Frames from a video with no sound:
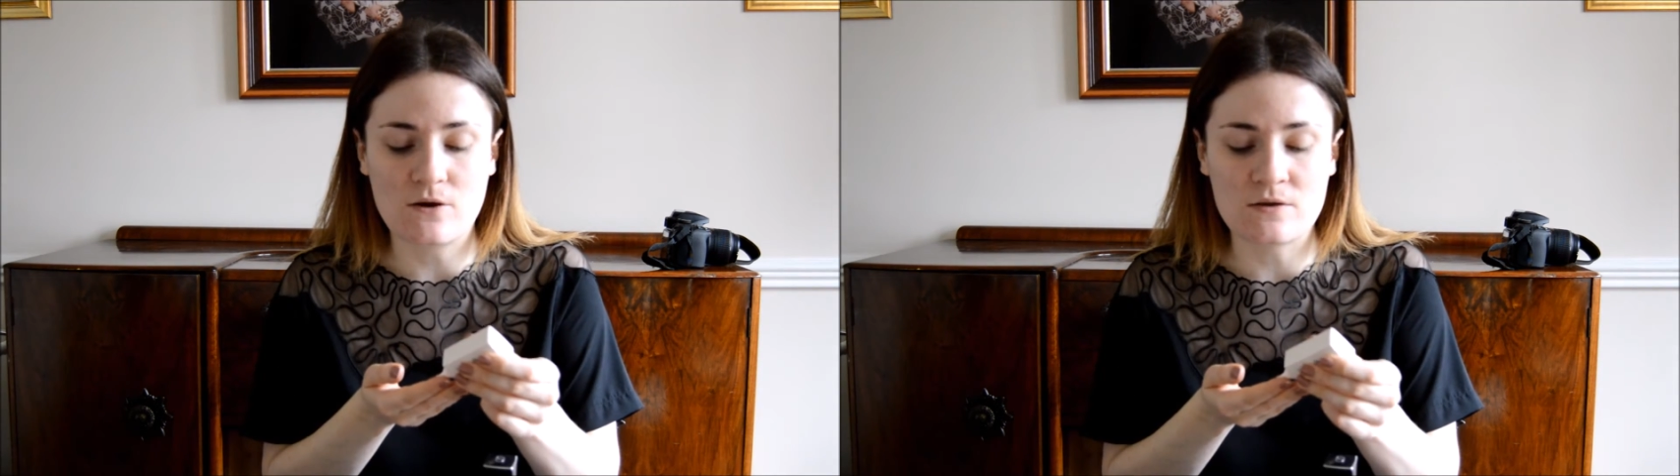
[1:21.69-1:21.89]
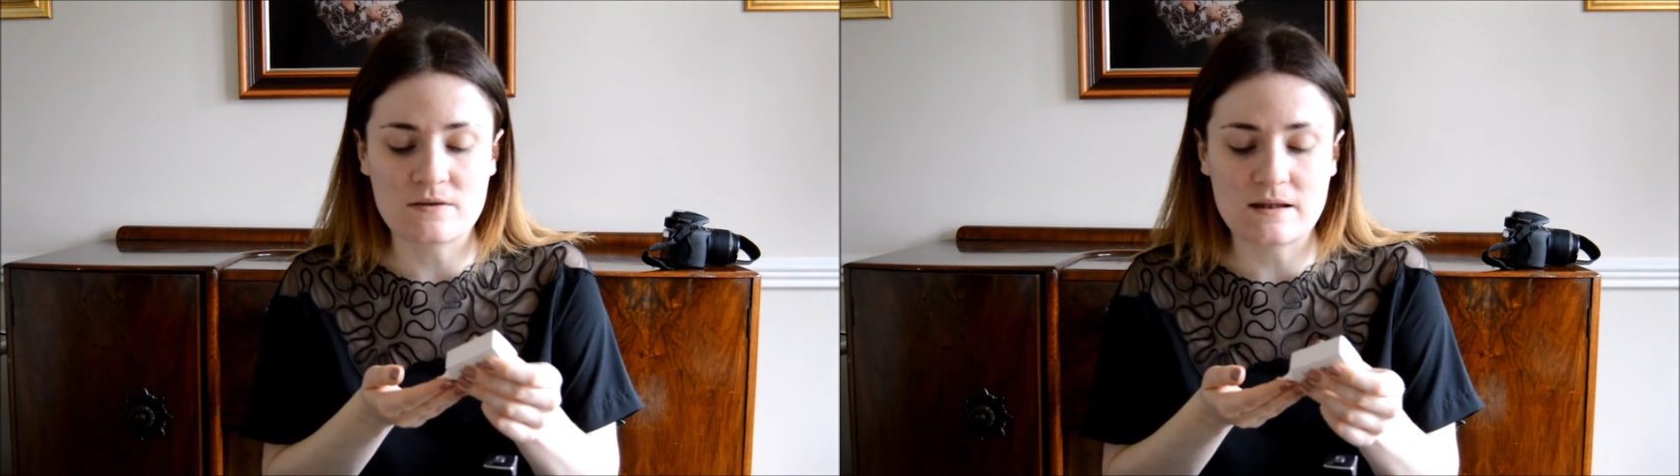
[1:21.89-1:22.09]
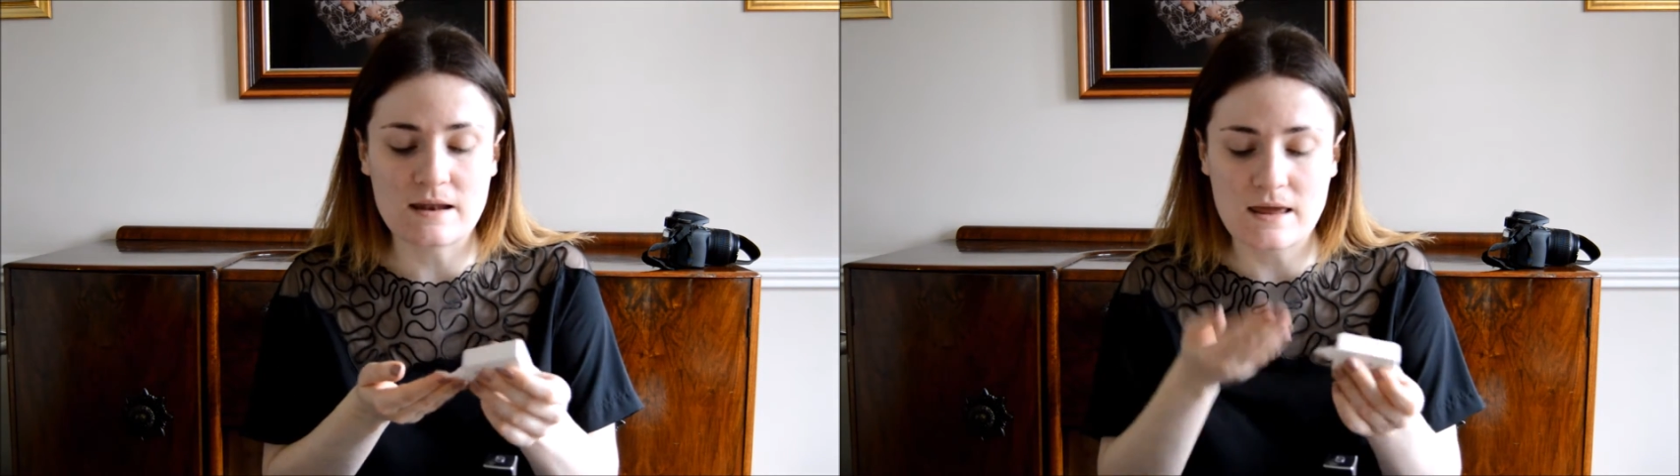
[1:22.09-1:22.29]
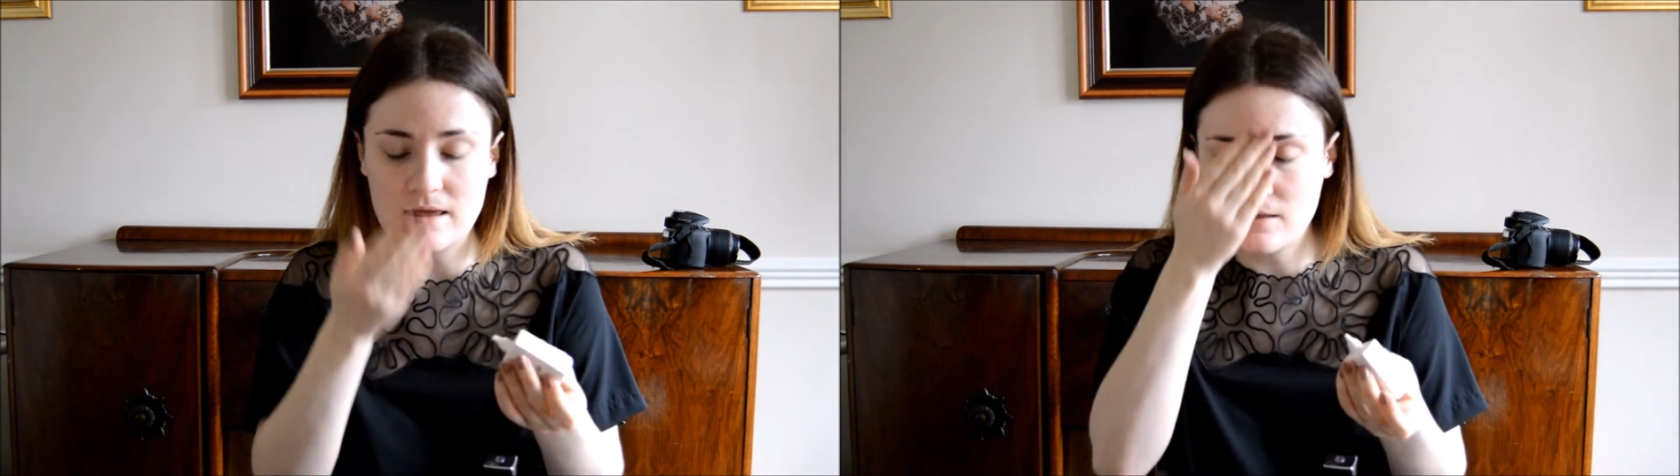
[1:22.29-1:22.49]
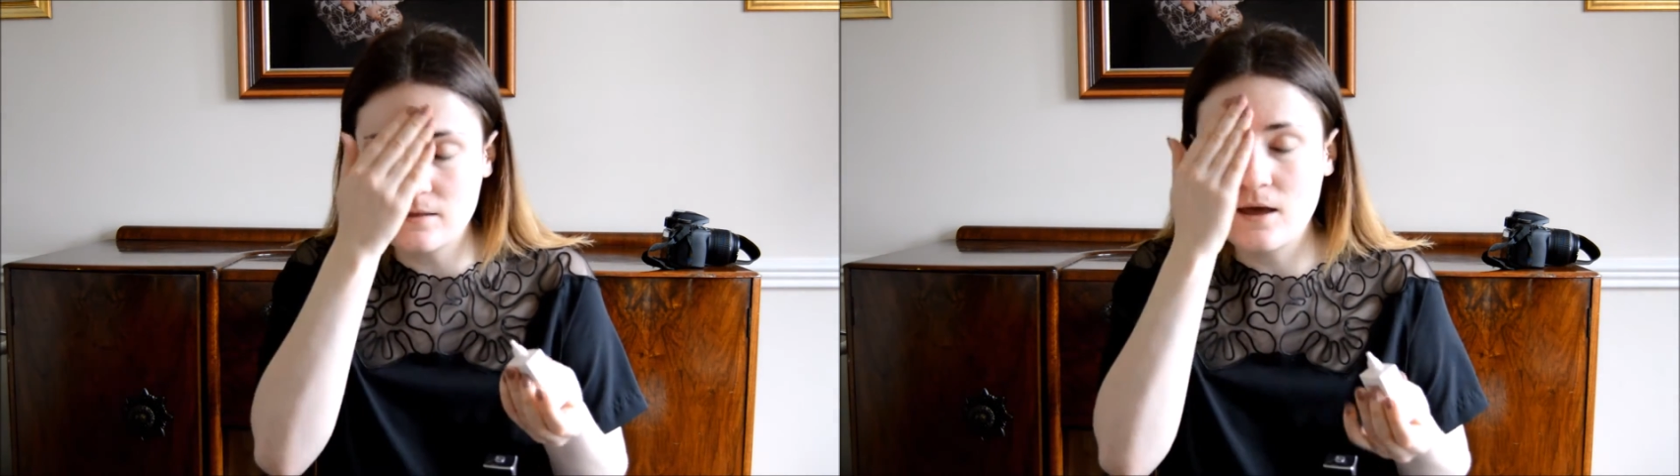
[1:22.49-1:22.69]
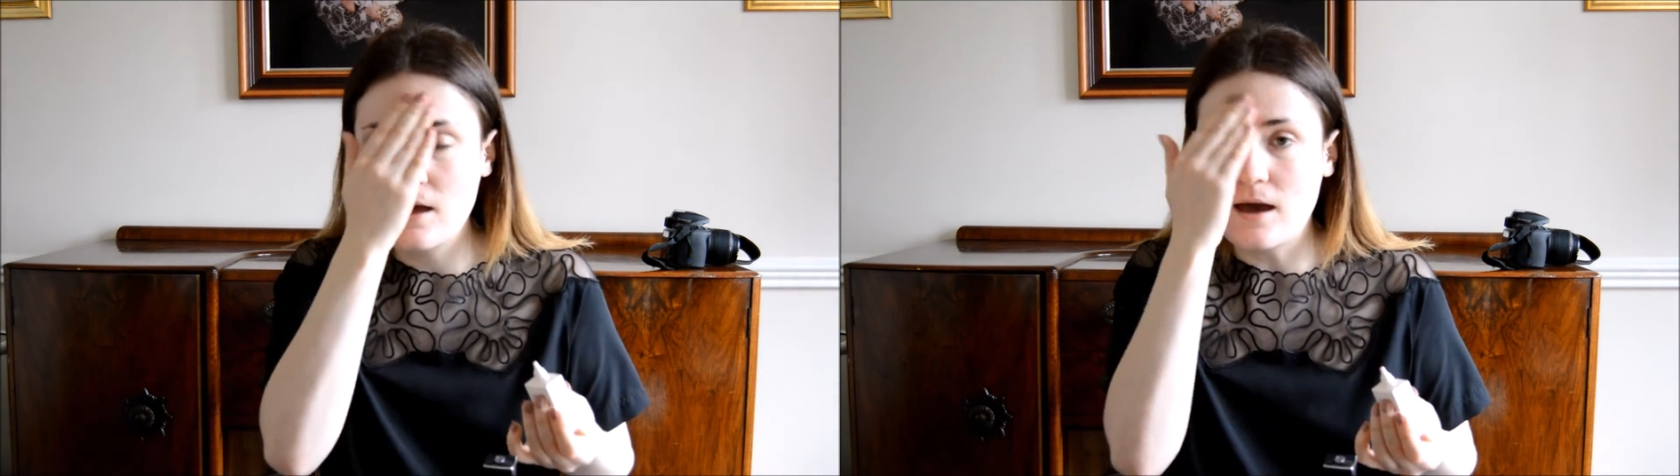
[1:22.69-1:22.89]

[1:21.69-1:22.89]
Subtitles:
underneath,